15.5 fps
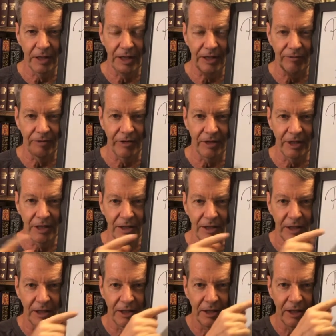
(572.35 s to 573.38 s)
And if it did,
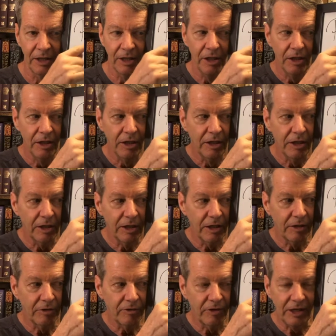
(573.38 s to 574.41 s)
then
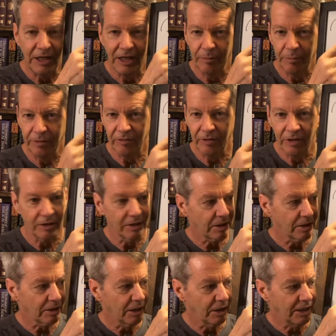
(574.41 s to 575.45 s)
is he impotent
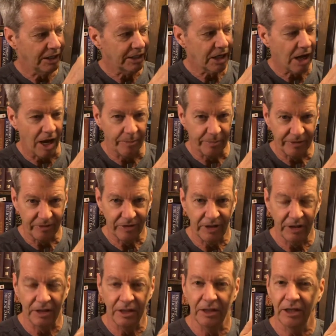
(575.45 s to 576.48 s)

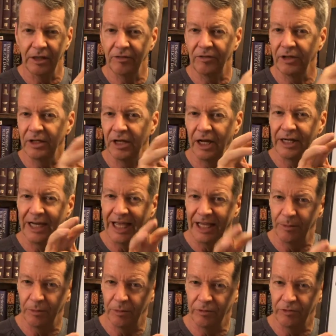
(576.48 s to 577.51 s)
incompetent? Is he not
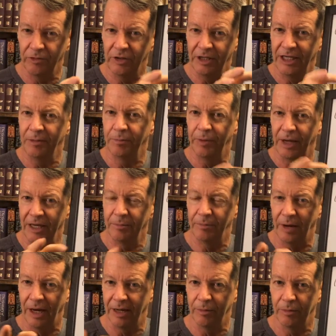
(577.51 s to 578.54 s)
able to keep a
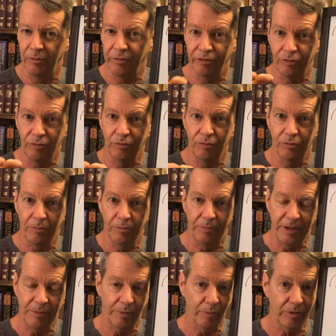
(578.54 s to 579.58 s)
Bible through
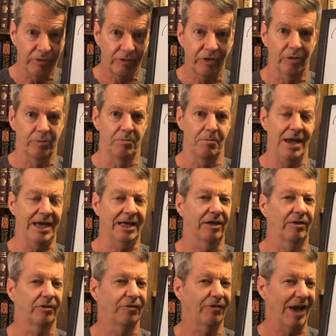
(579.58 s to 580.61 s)
people? We say man
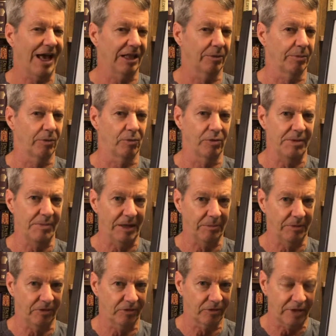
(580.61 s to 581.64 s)
is fallible. We make
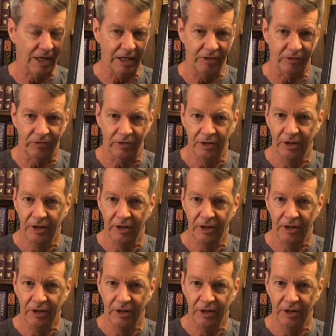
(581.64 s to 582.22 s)
mistakes.